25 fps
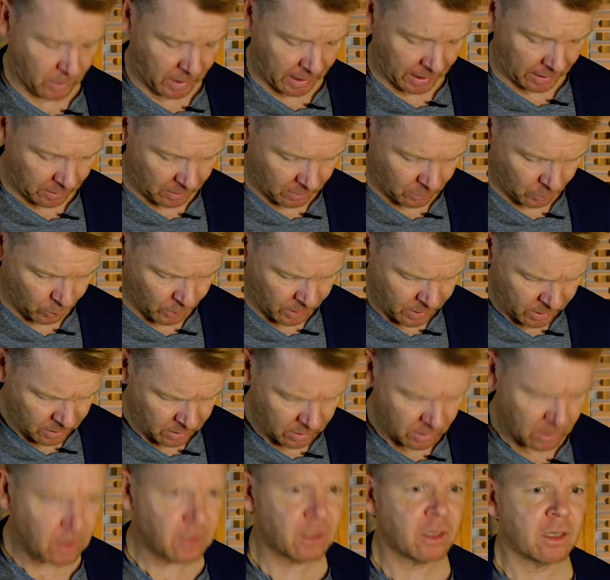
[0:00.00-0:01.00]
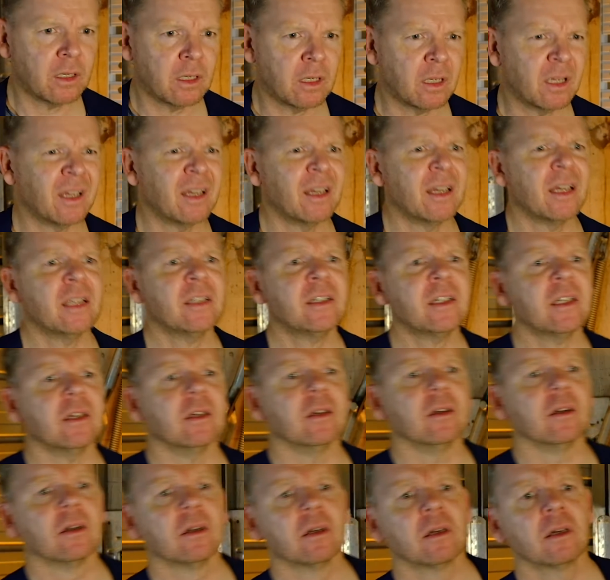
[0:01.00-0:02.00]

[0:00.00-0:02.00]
Wait, what? Izzy.